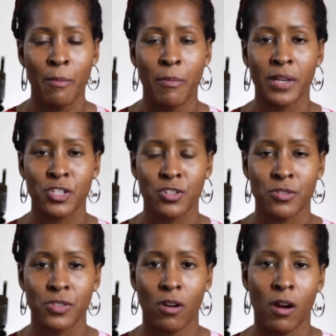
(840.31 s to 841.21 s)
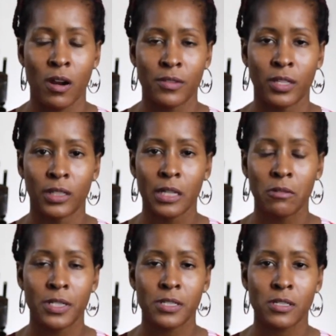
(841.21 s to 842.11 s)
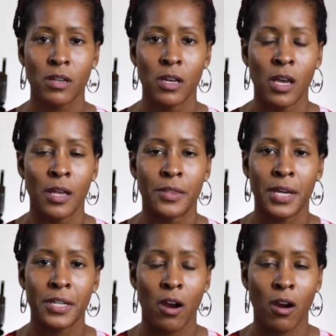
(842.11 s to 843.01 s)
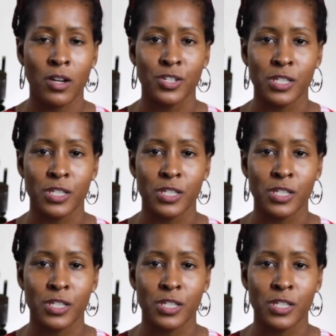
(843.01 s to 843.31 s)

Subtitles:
mixtures are, the liquids, they are